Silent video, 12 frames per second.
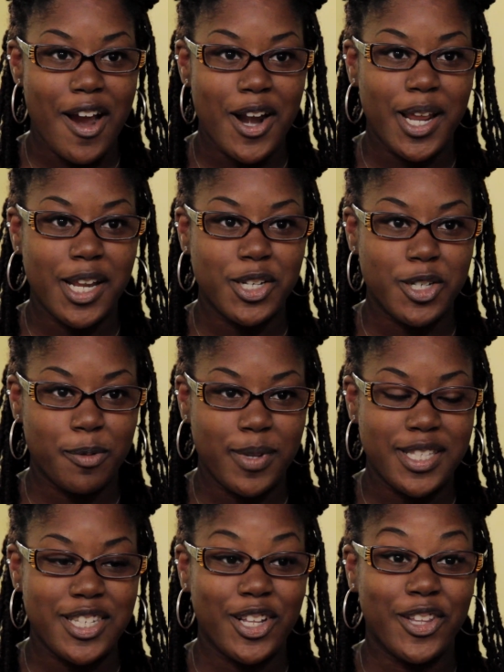hard
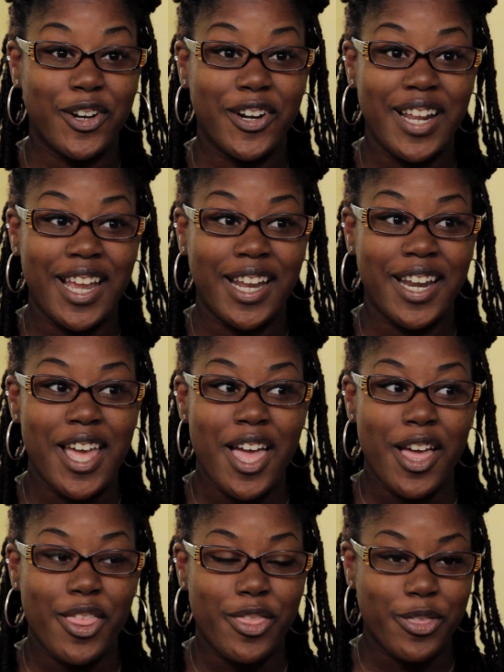instruments to learn in
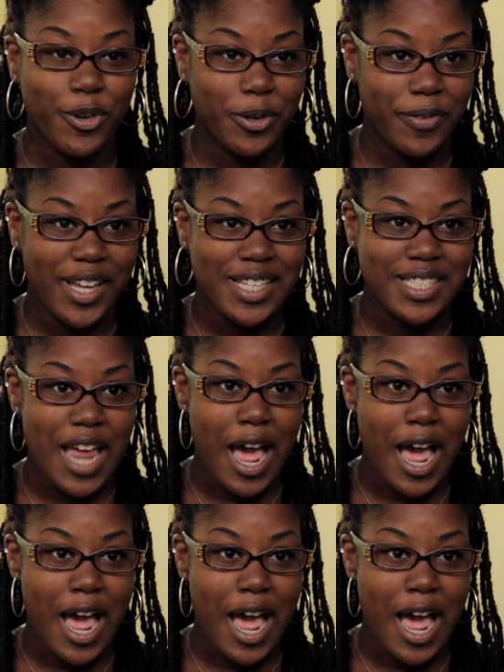three weeks'